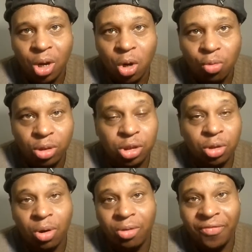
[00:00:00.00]
with
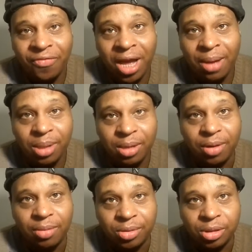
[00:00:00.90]
your own family
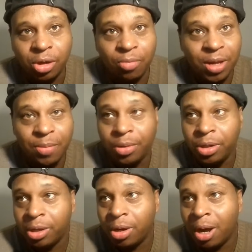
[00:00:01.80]
members. People,
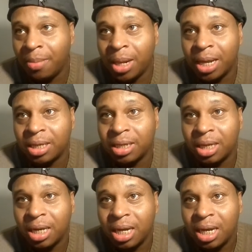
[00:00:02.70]
I'm like,
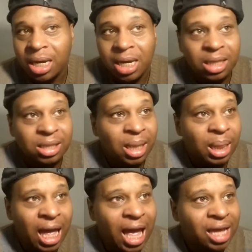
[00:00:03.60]
the
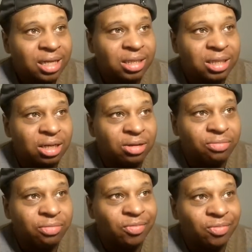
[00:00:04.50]
last
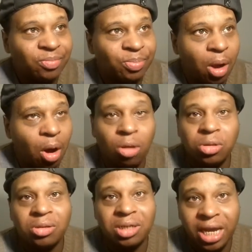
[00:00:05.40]

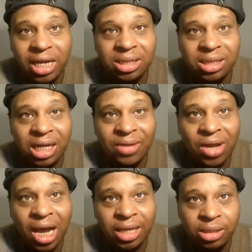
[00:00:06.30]
altercations
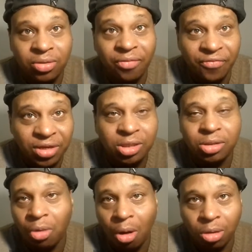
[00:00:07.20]
I've gotten to,
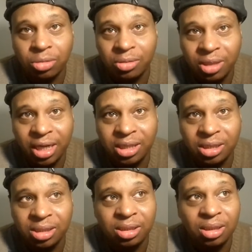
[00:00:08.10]
physical
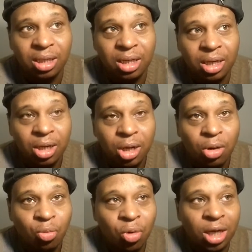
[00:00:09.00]
altercations,
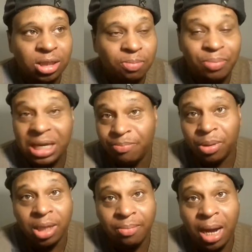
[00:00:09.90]
was
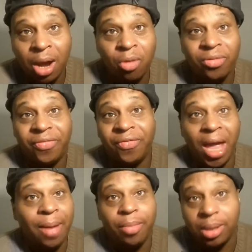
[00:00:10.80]
people in my own
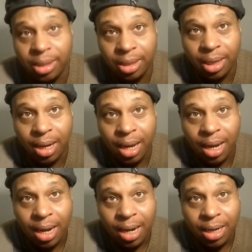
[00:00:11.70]
family.
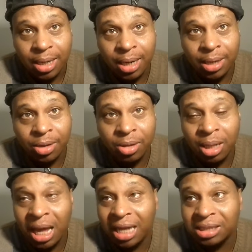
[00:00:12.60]
The
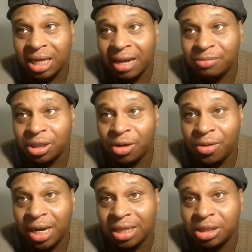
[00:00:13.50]
last time
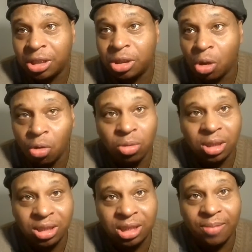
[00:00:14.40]
someone has
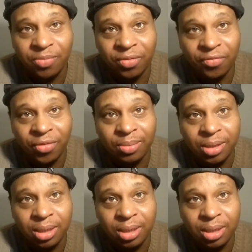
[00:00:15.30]
stolen something from me